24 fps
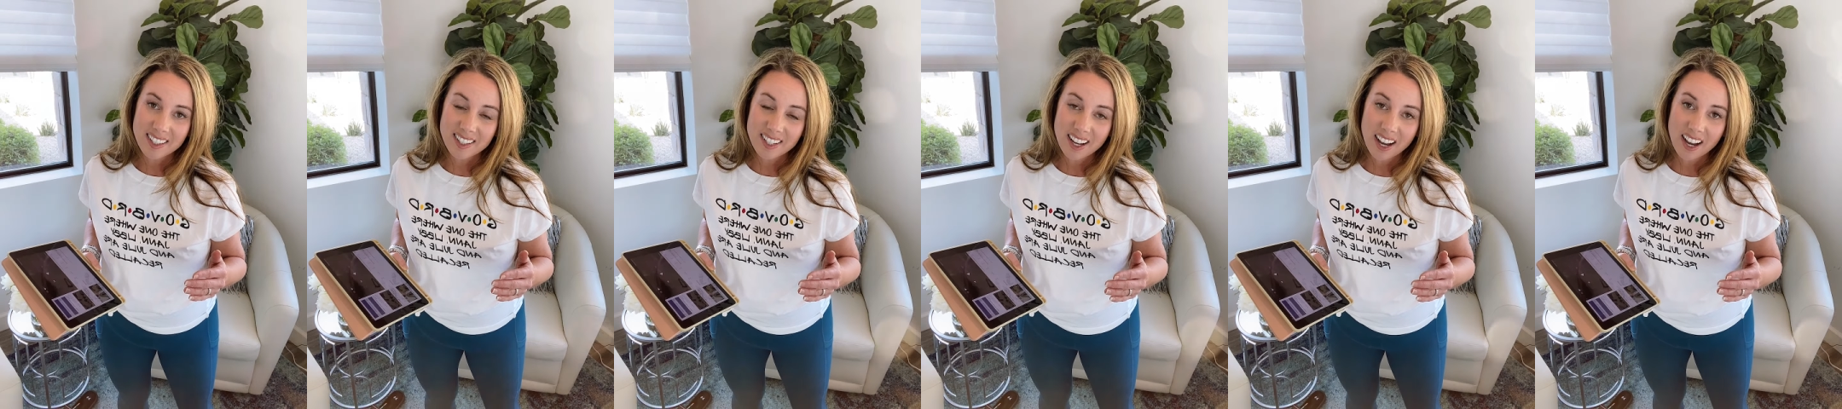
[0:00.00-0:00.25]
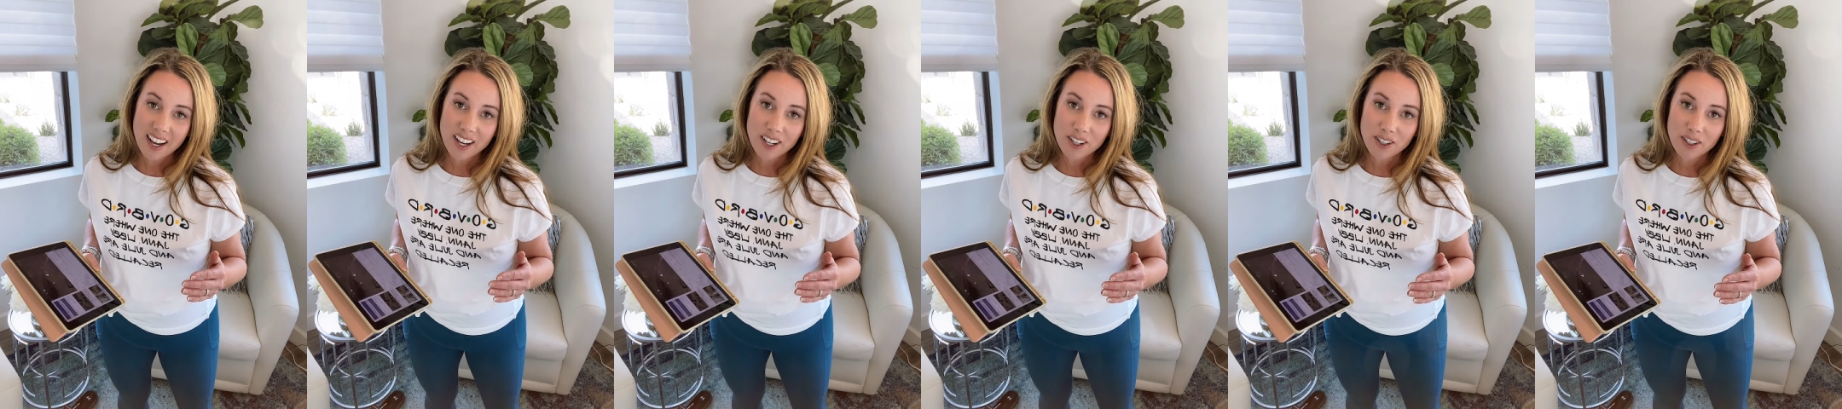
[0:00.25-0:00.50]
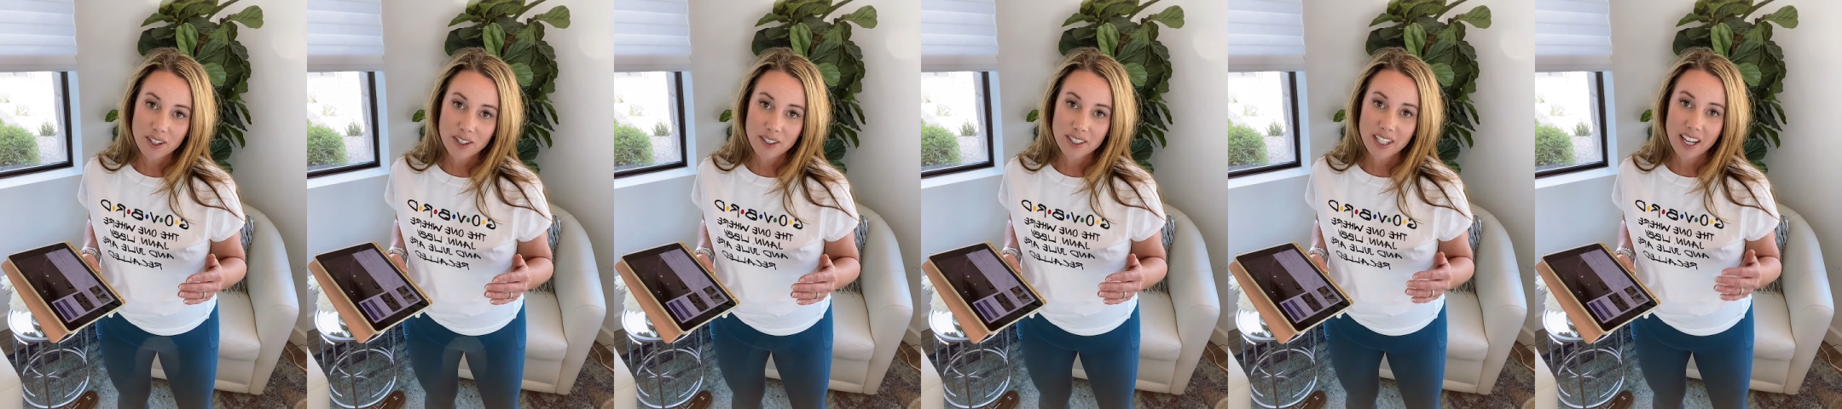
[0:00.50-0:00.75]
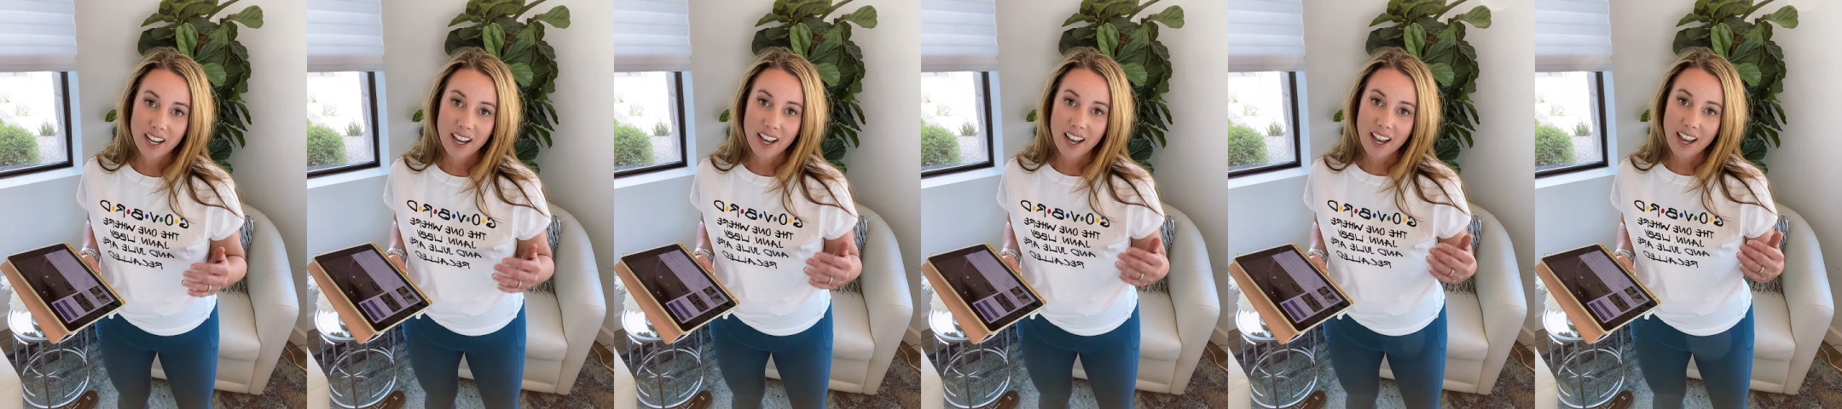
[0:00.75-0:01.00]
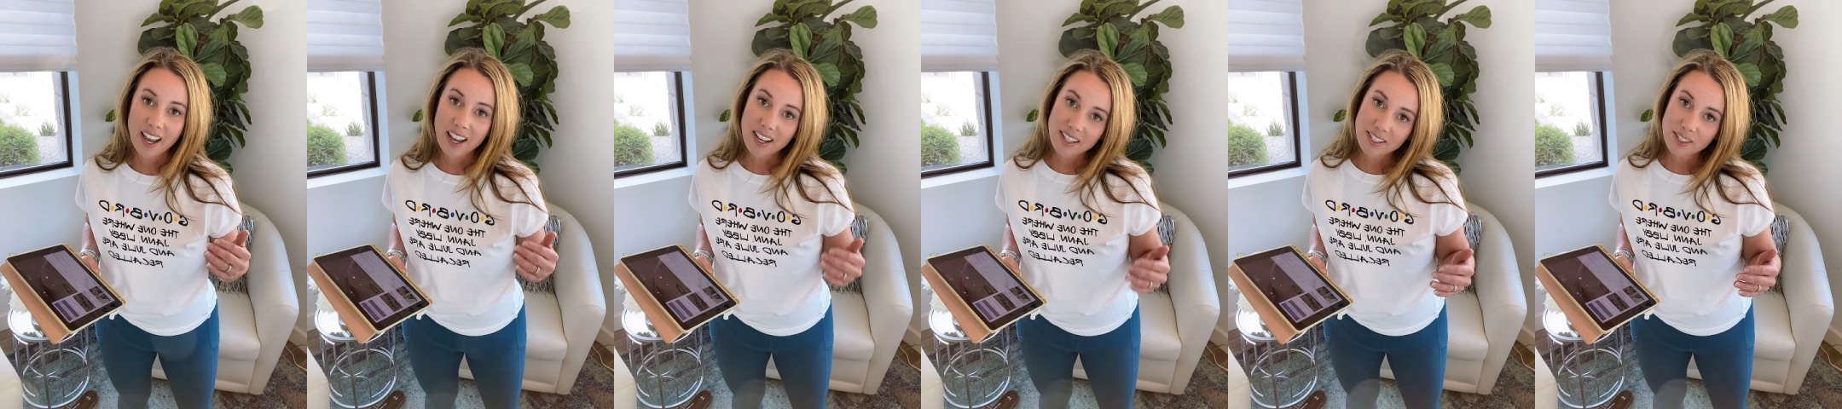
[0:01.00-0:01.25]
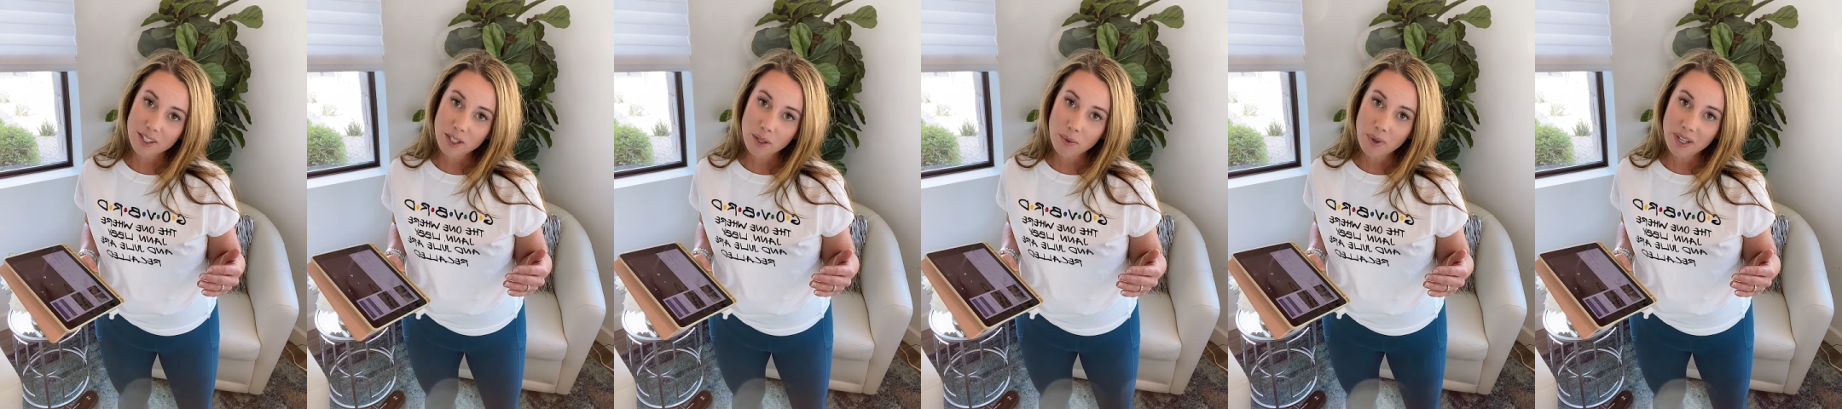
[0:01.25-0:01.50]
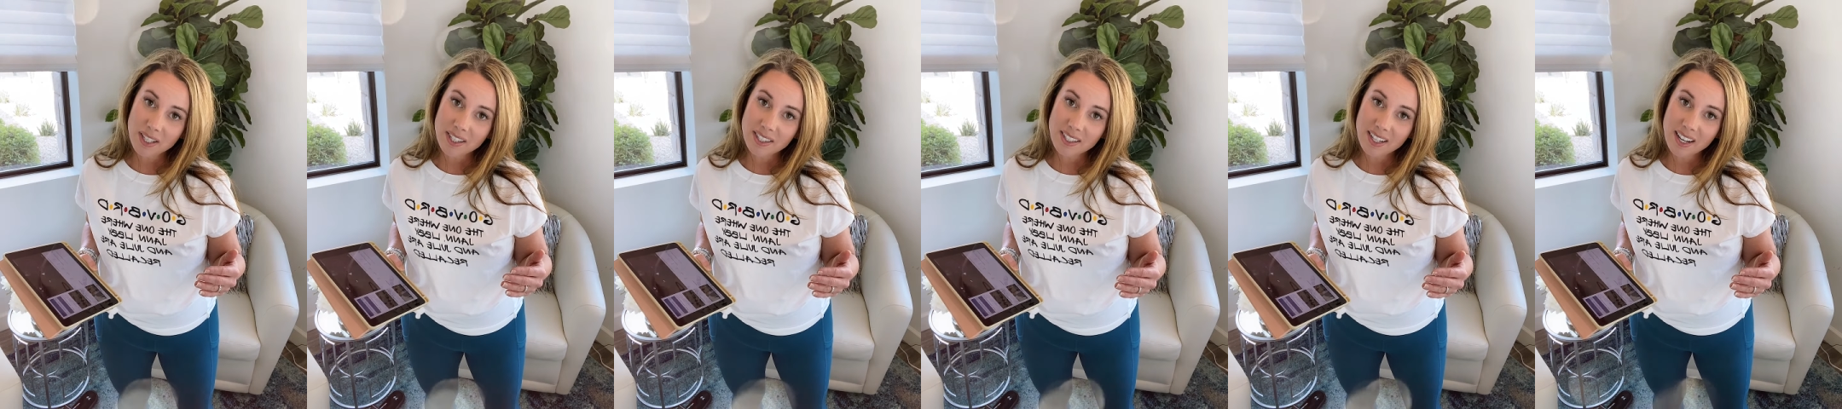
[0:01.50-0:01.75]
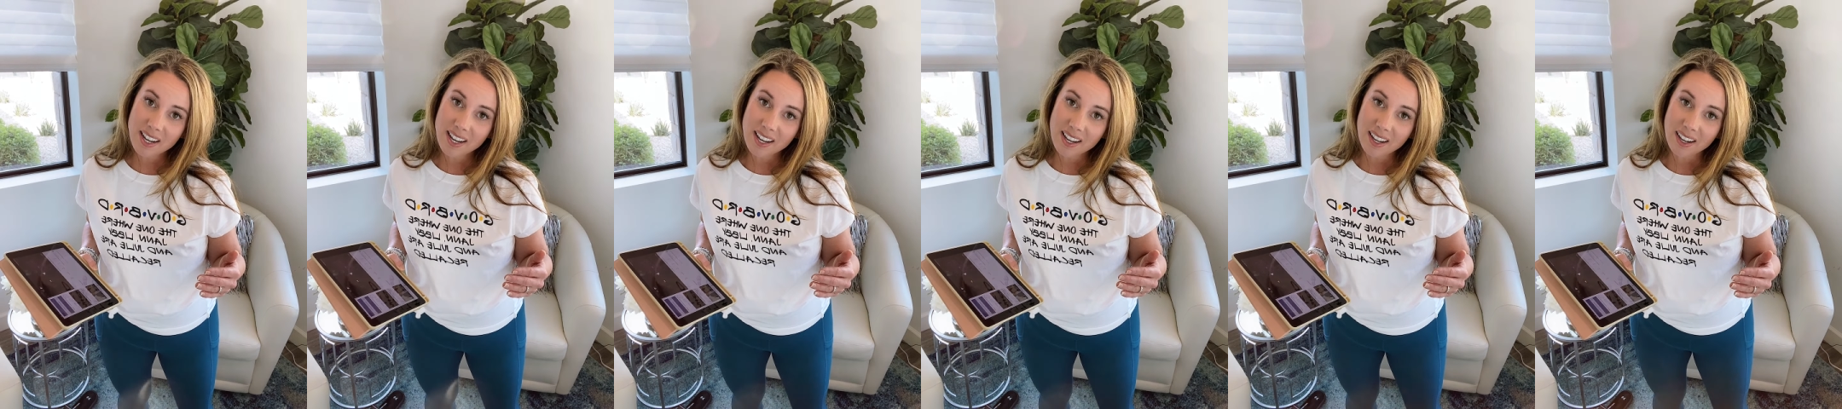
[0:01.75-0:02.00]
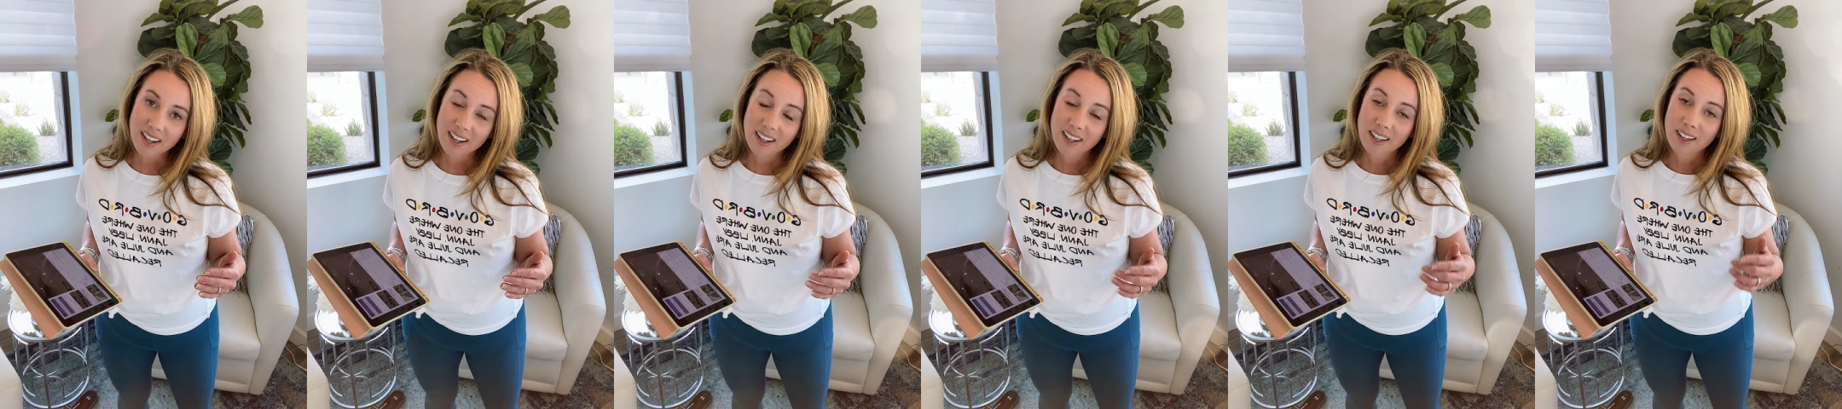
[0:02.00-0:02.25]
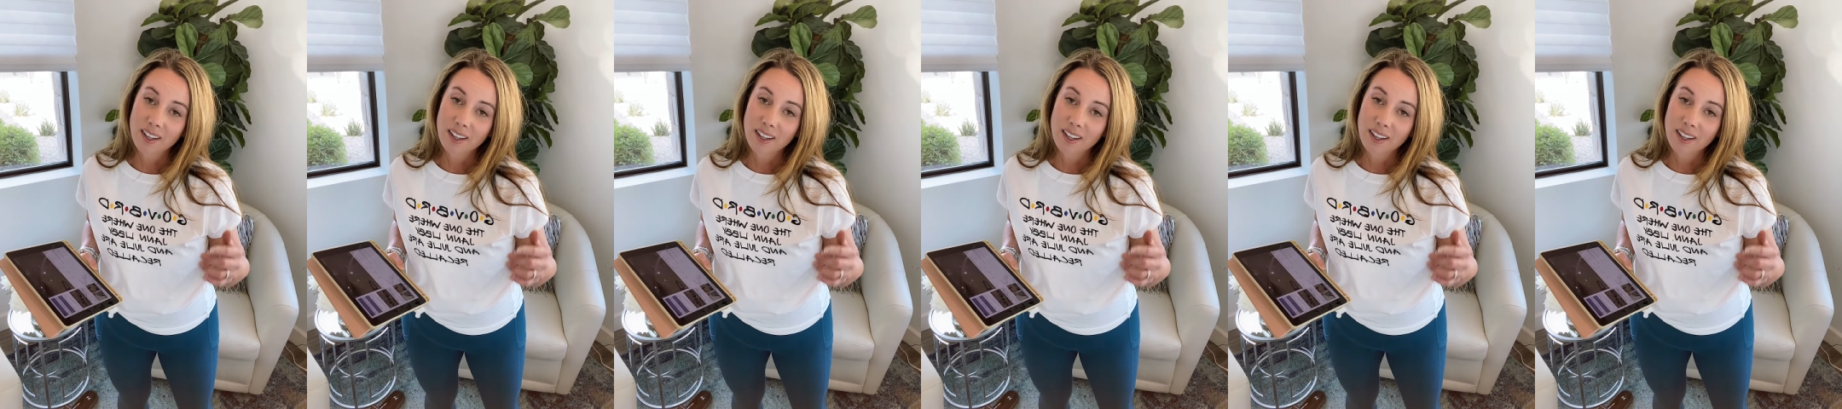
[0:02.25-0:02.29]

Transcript: titled SUSD,